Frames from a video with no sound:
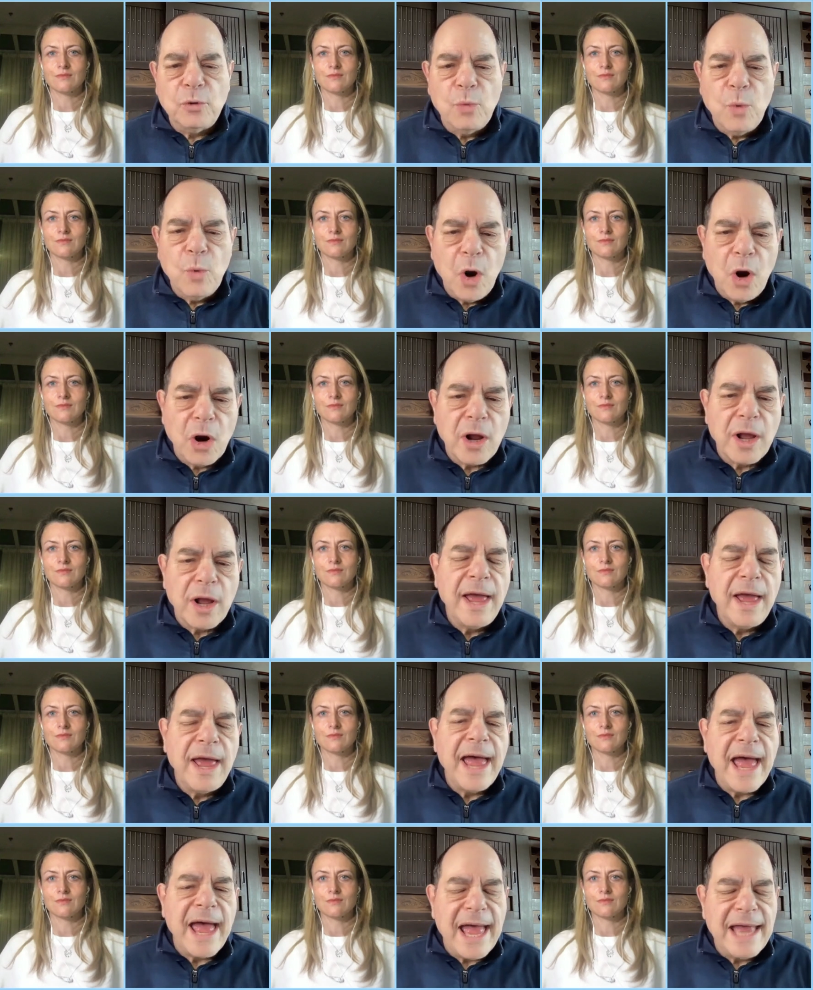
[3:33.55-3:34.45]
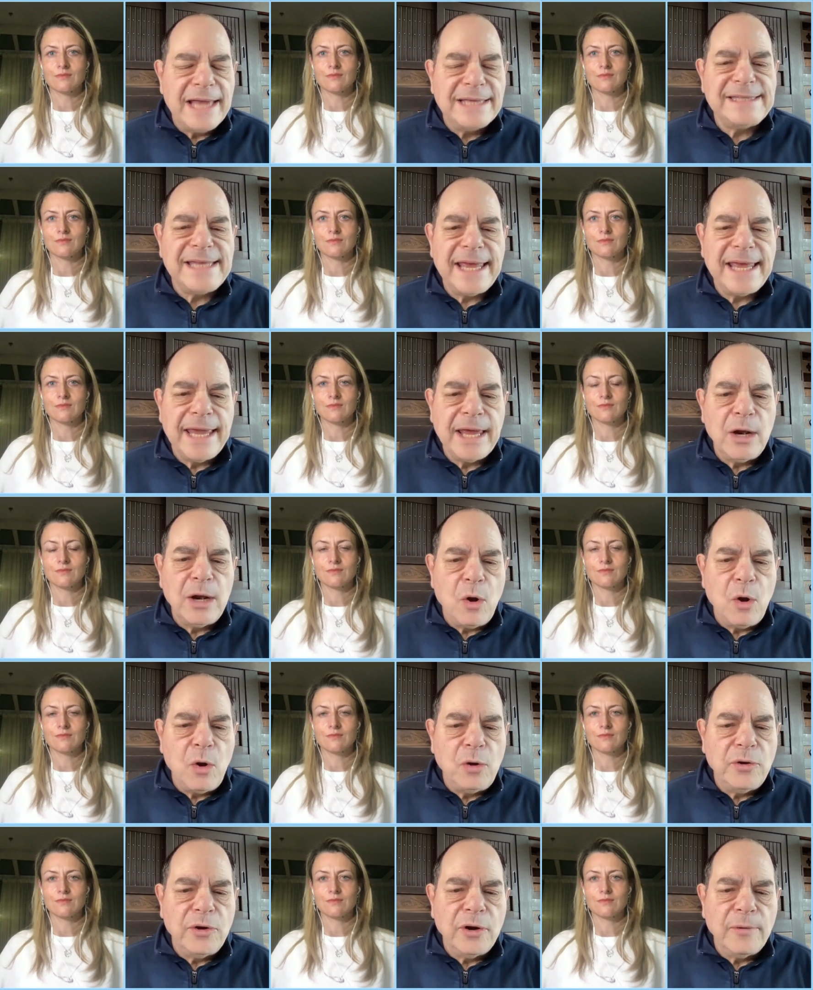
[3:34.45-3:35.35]
Speaker 1: work as they get
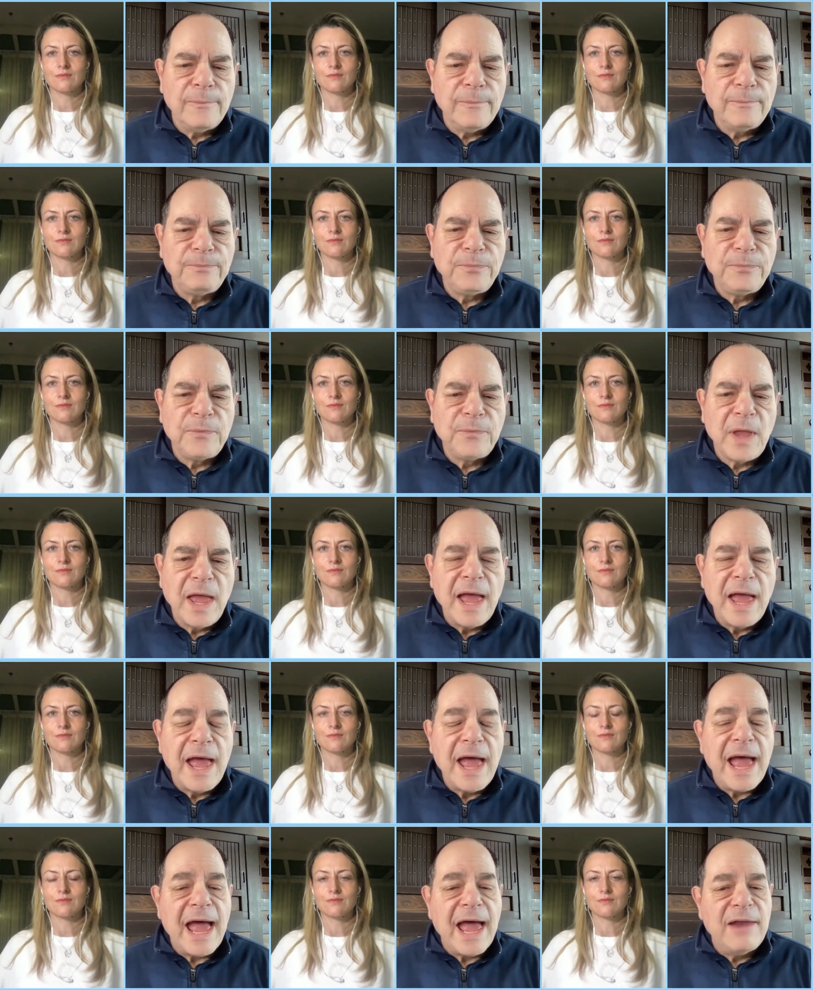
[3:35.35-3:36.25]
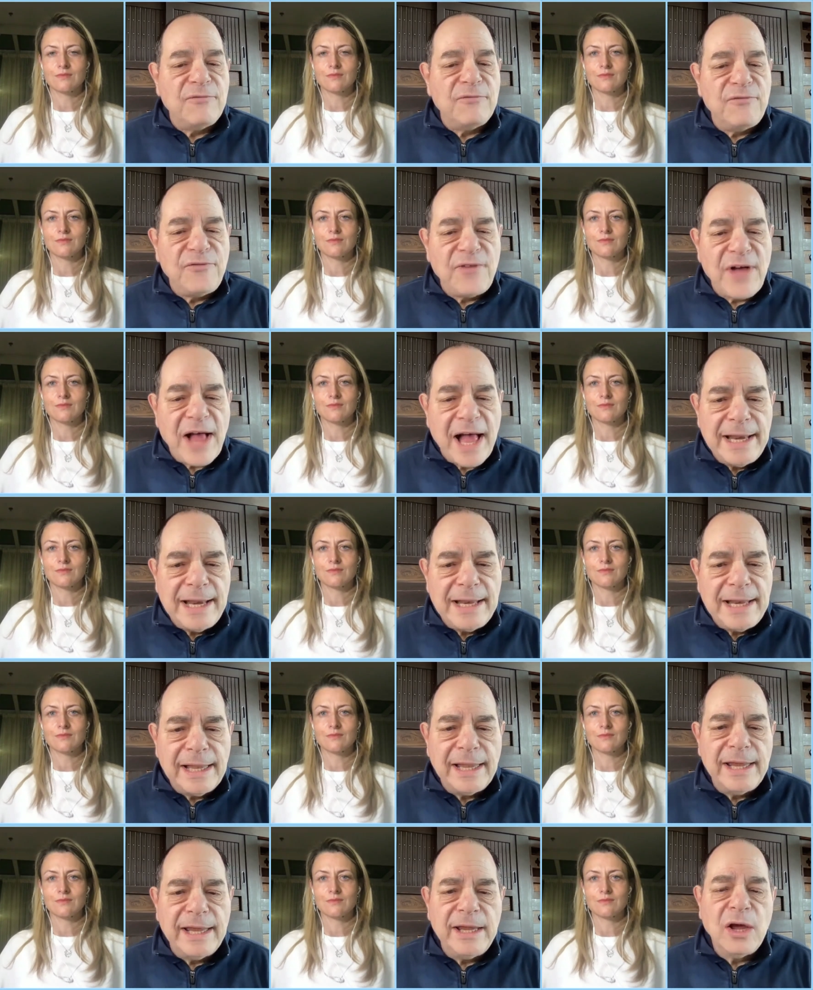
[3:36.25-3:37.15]
older. And
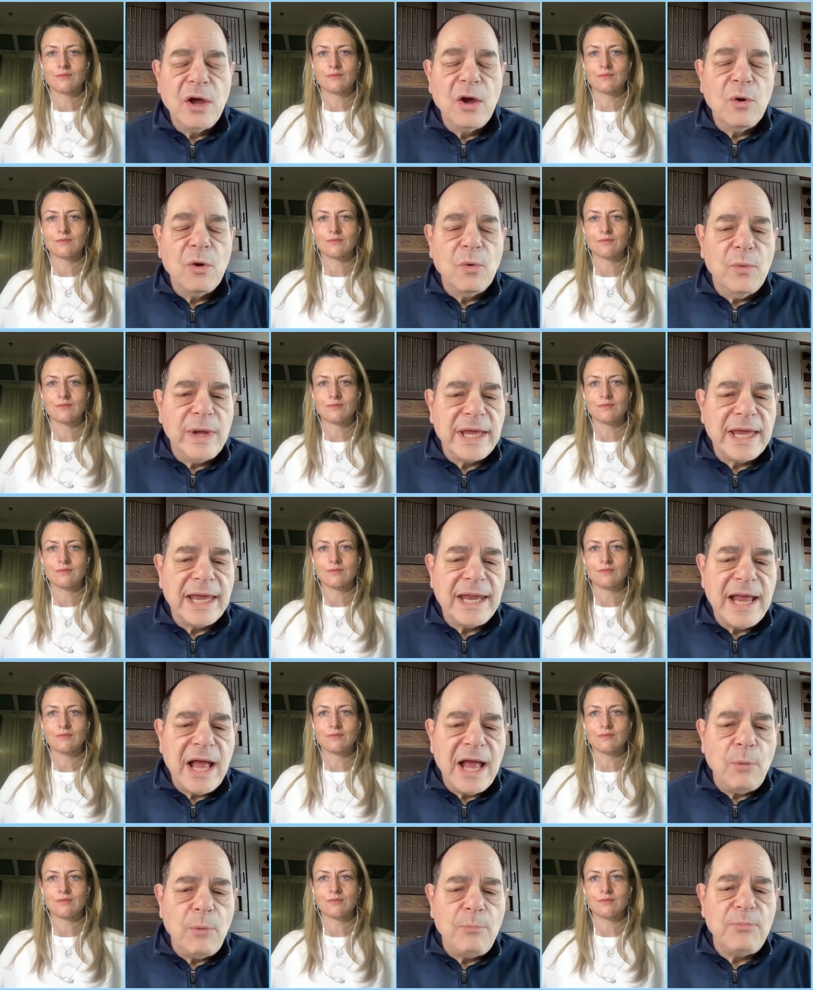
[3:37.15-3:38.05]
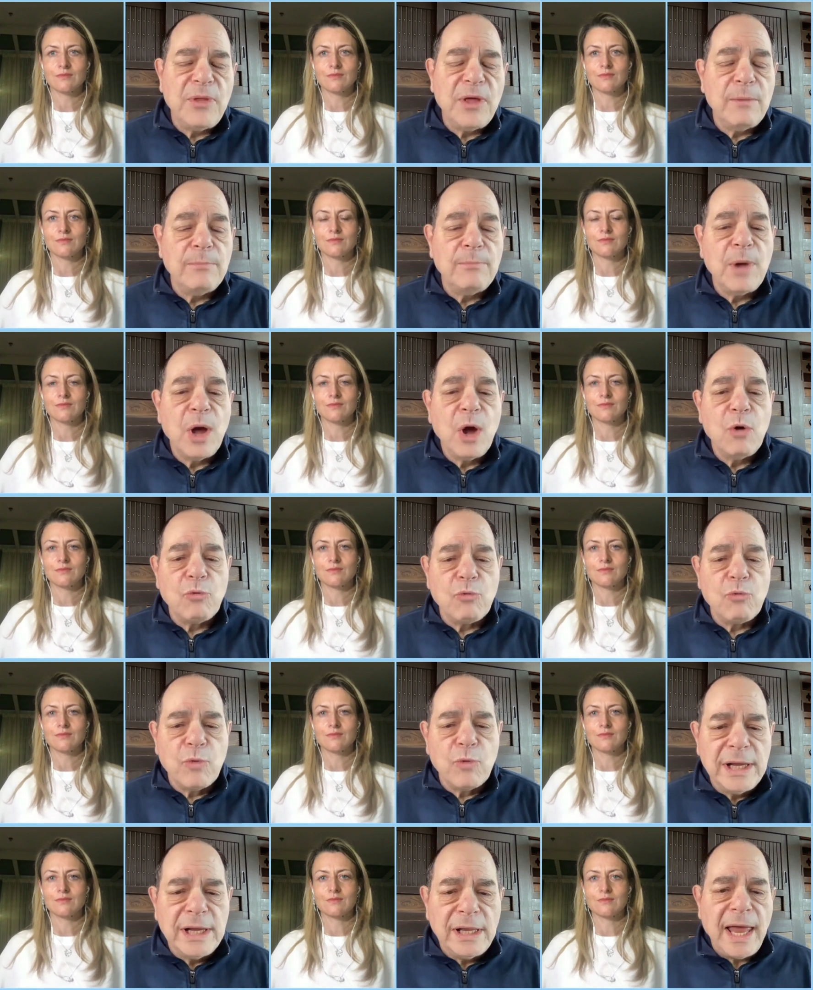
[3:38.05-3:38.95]
finally, we can help them
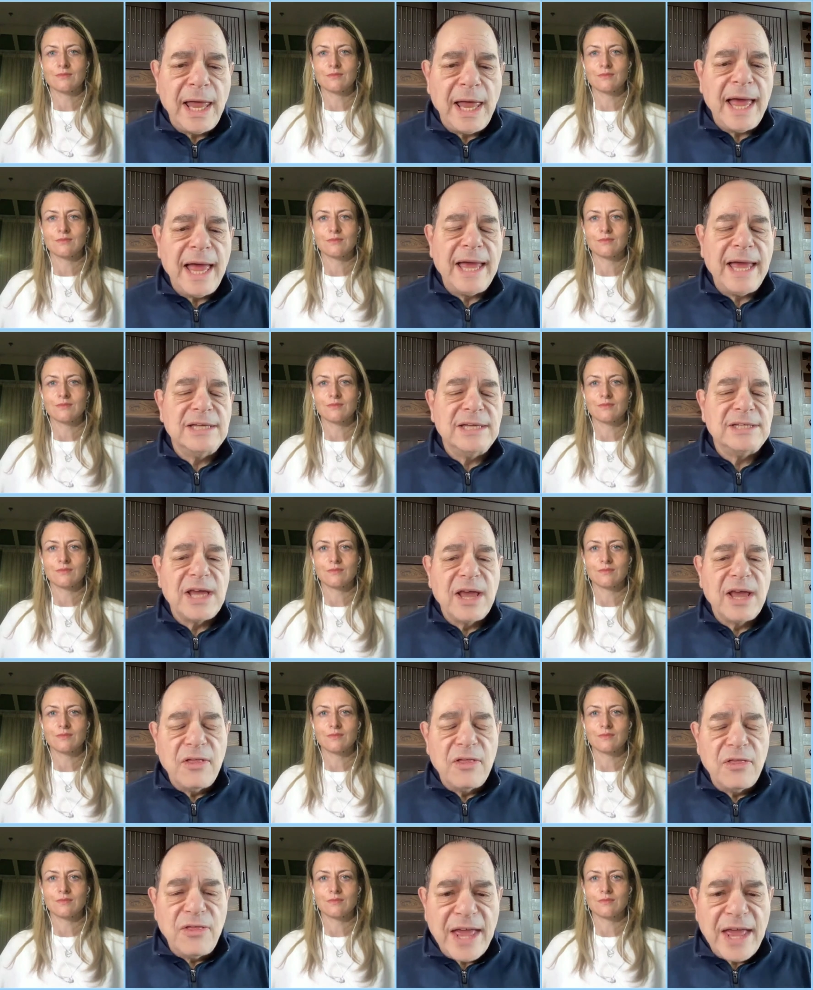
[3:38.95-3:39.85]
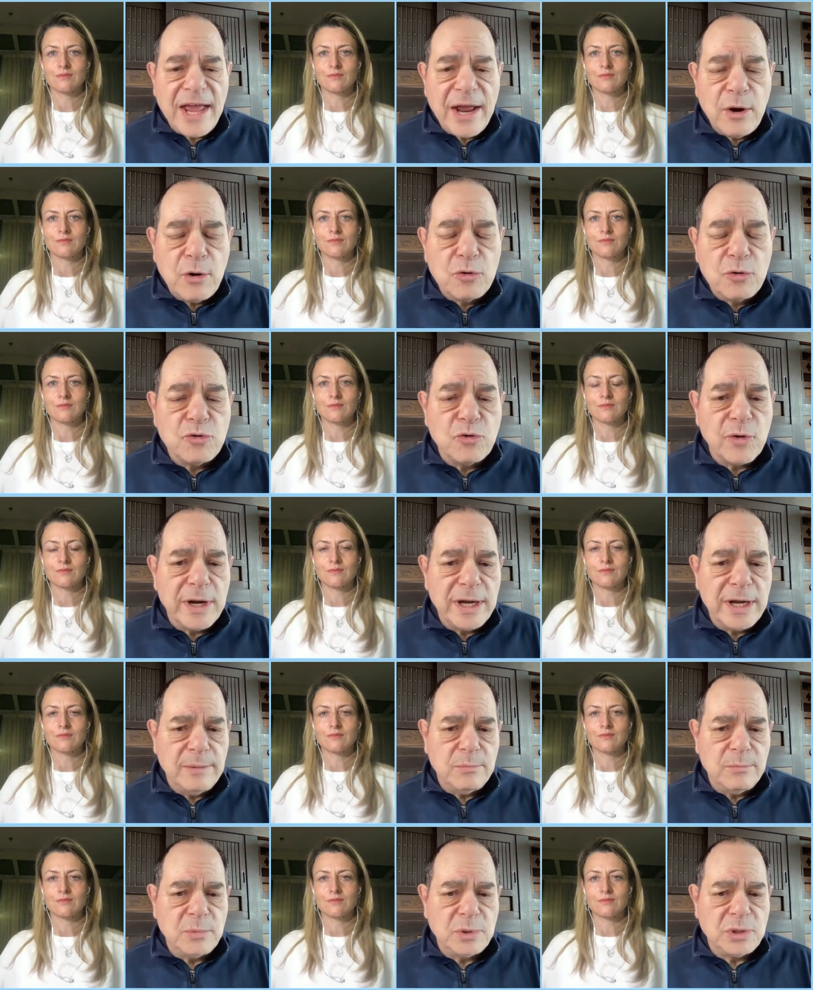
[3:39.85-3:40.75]
realize their
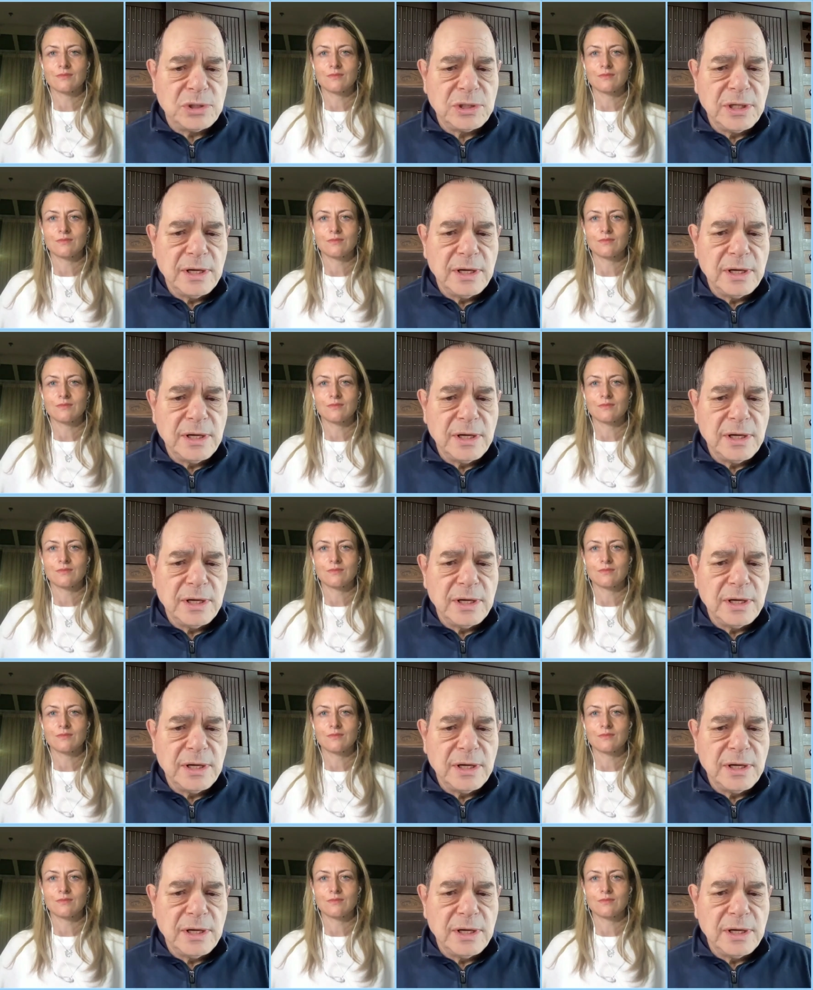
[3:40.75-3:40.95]
dreams,